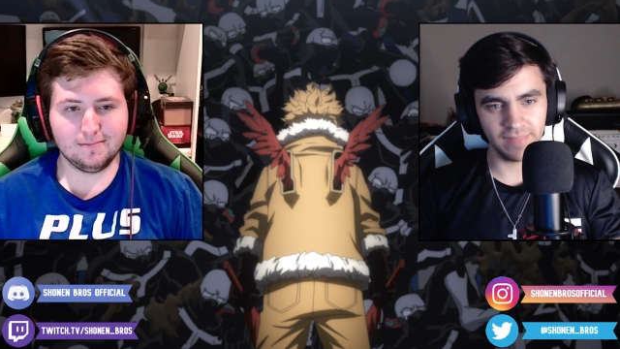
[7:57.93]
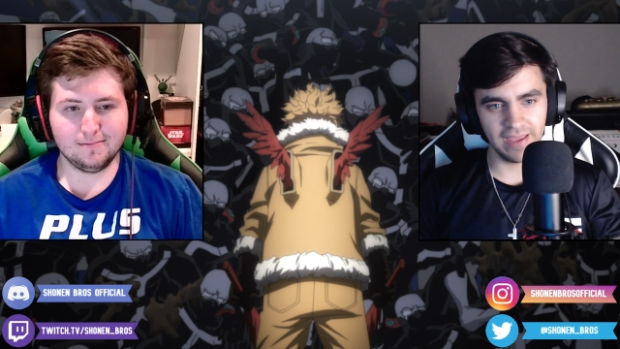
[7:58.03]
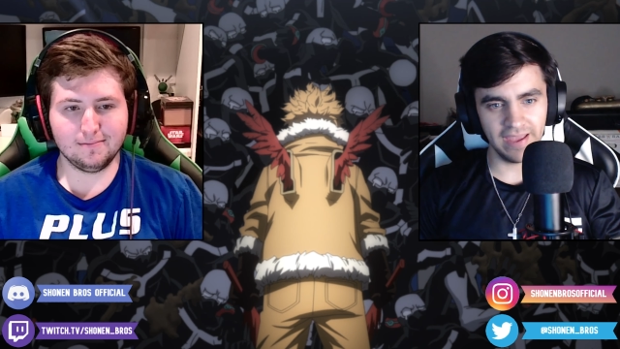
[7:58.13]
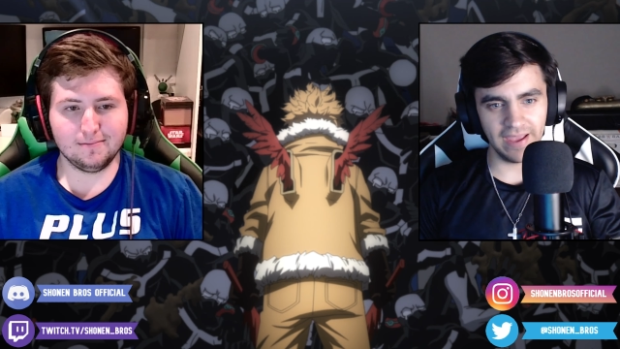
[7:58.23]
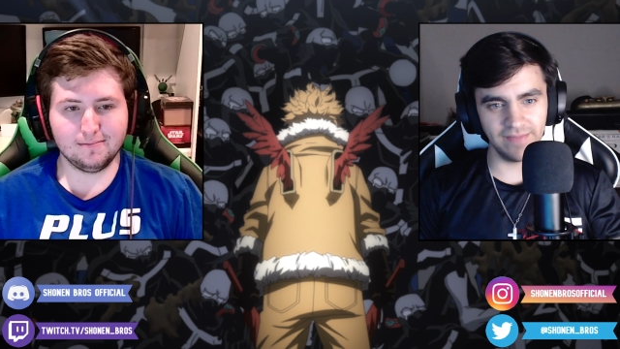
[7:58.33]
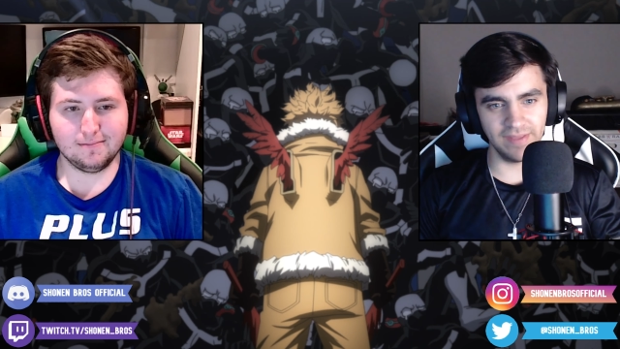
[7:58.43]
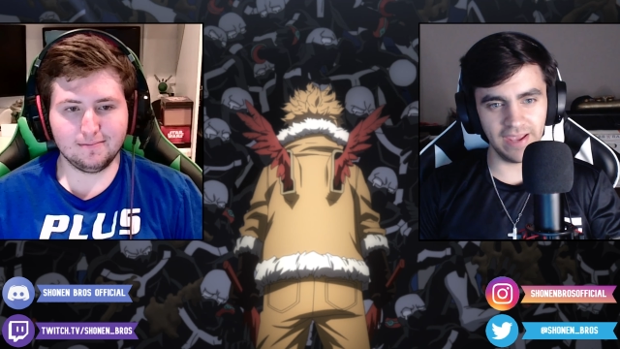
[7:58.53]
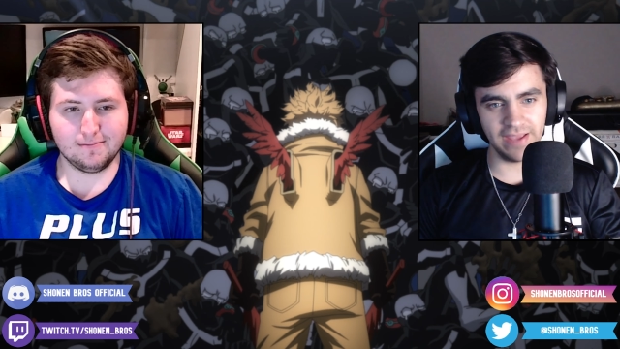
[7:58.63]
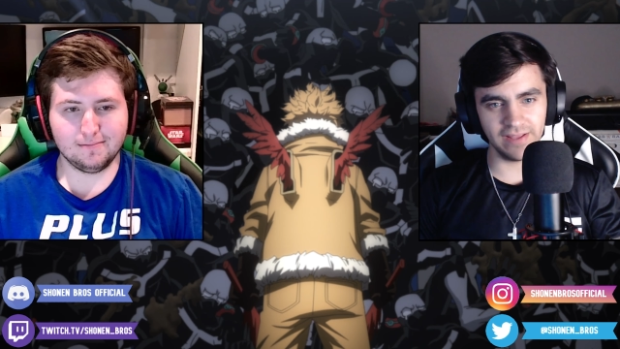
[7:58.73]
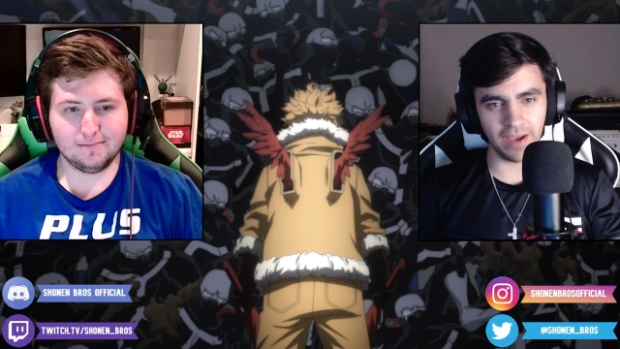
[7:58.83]
Speaker 1: And
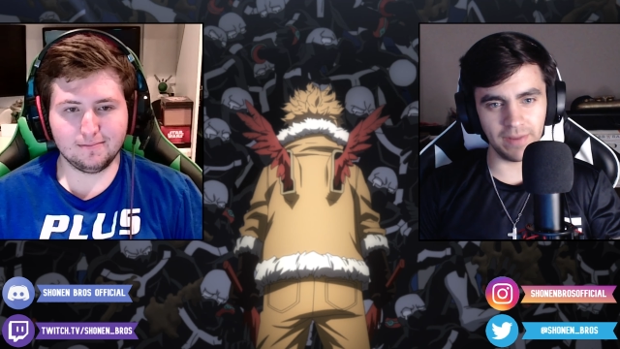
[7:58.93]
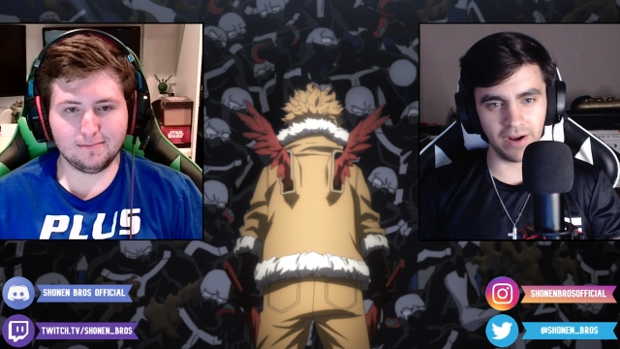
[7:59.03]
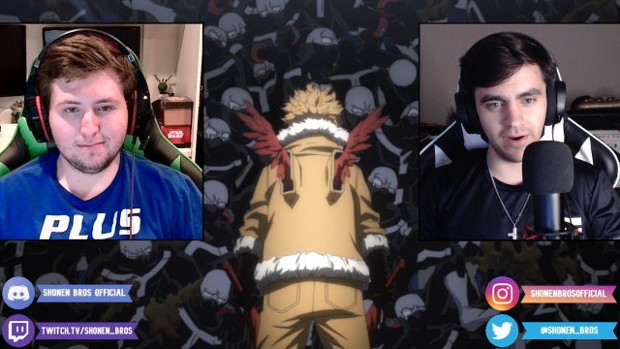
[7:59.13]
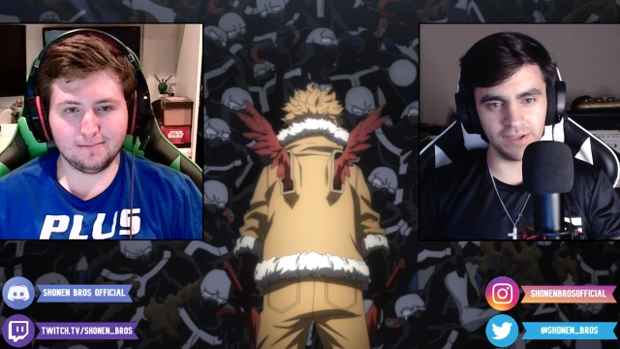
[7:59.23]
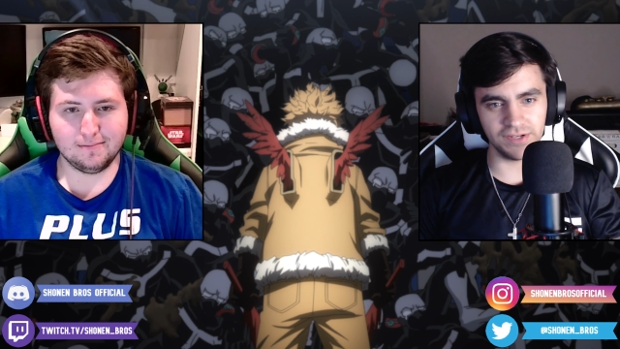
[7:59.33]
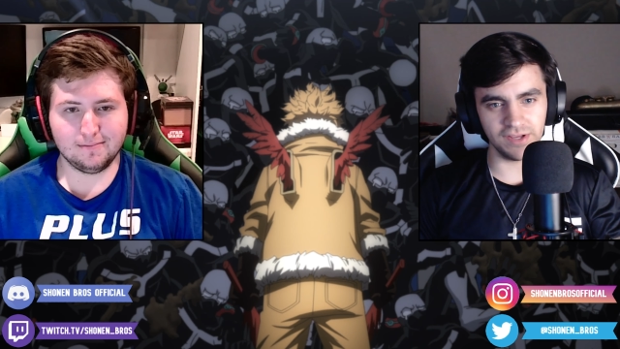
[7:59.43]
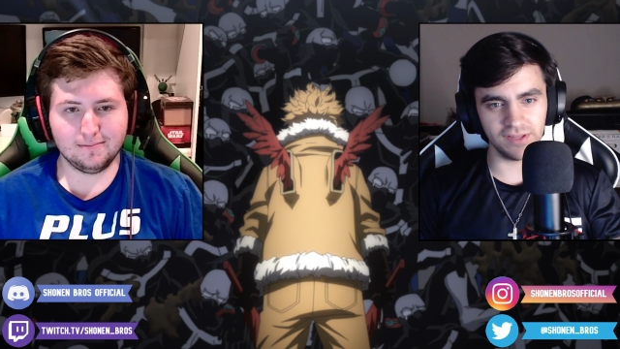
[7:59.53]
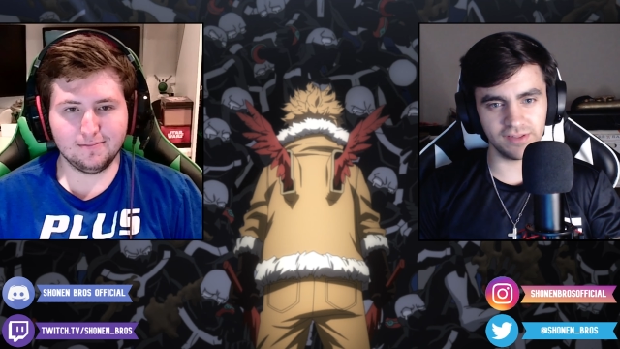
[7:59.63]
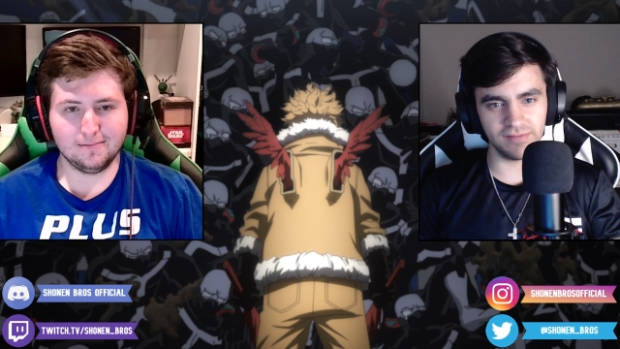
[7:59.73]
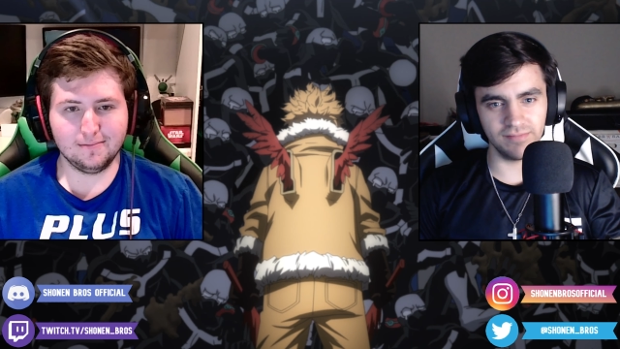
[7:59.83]
Kaminari just
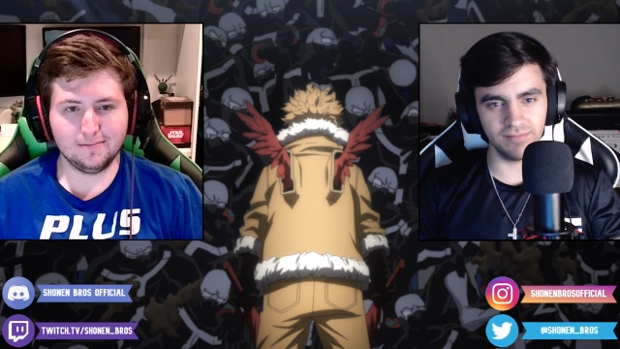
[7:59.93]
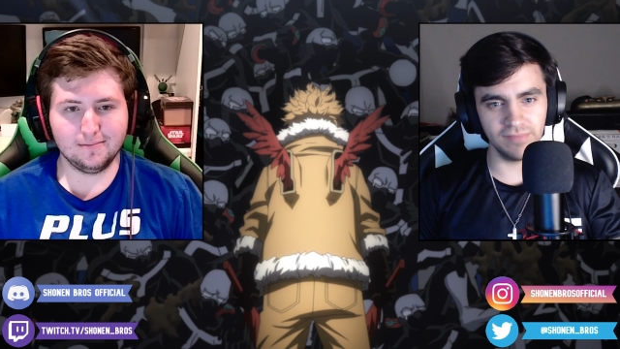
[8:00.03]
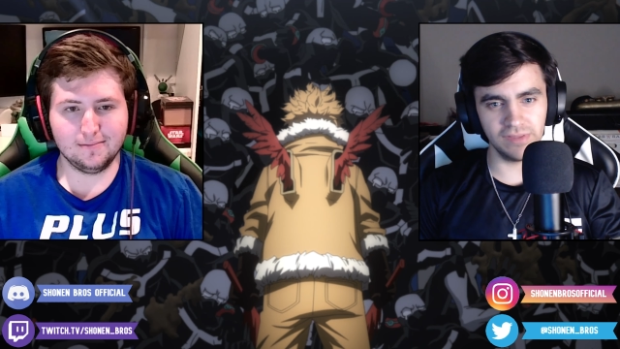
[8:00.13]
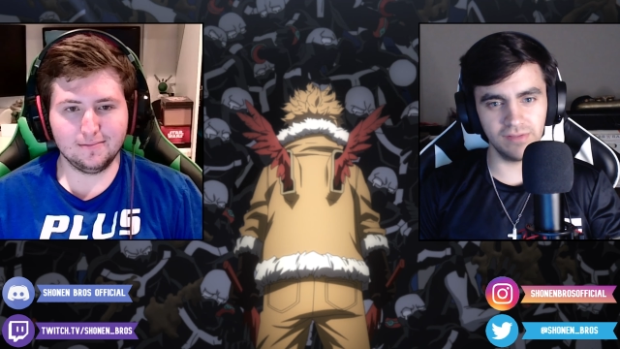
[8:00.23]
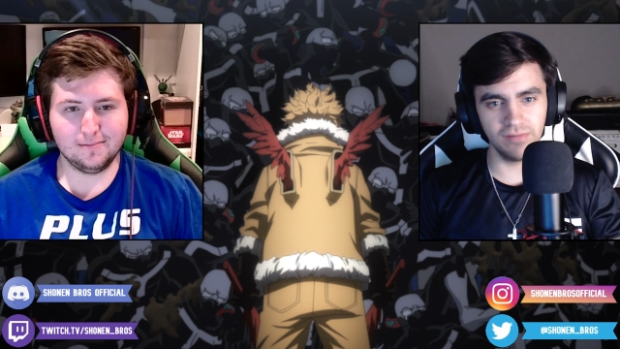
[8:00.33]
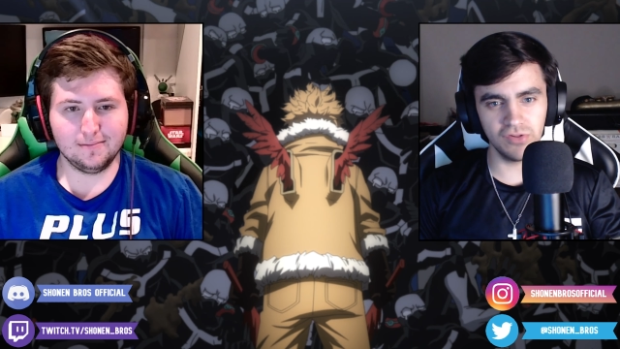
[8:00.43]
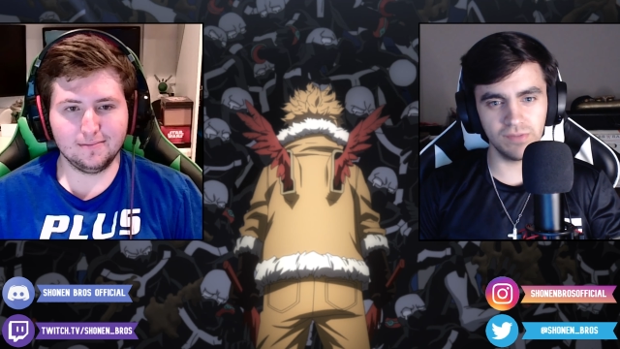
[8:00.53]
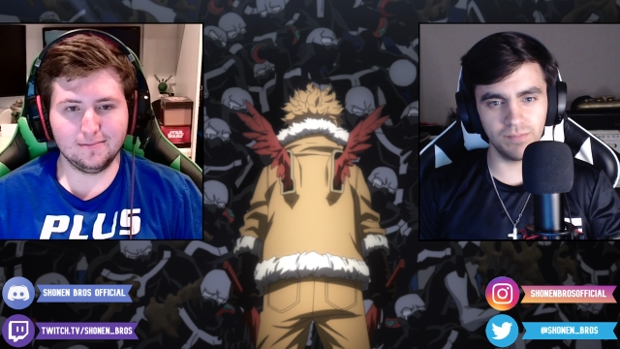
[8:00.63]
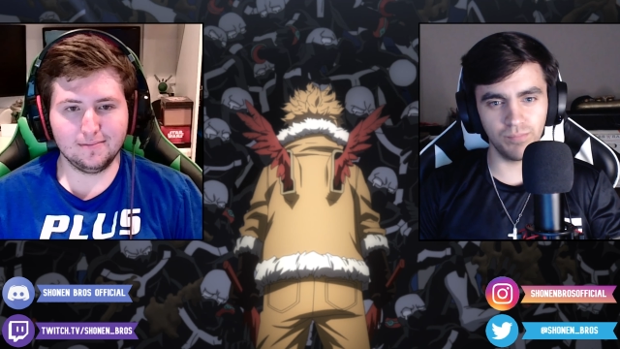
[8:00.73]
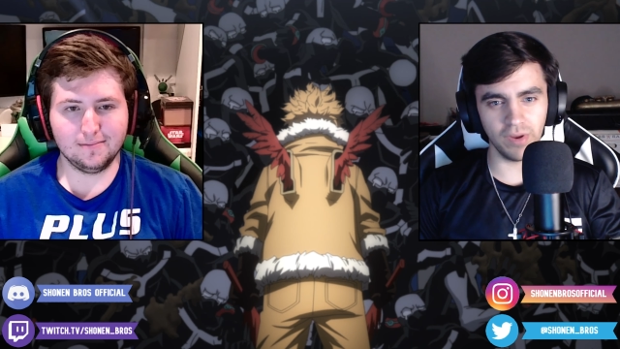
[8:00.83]

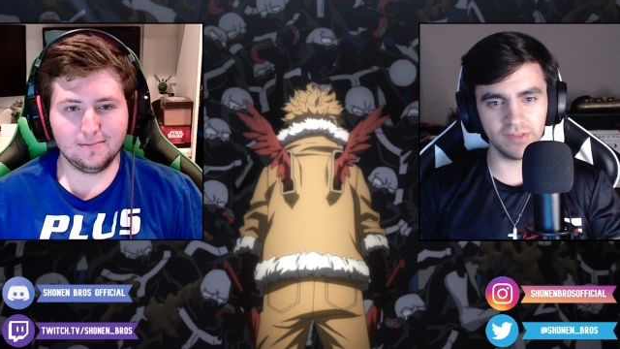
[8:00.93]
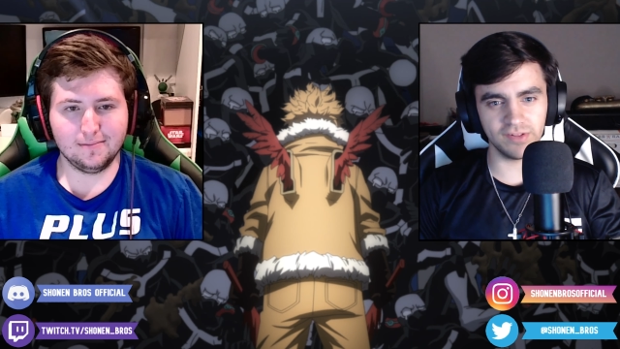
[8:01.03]
Prince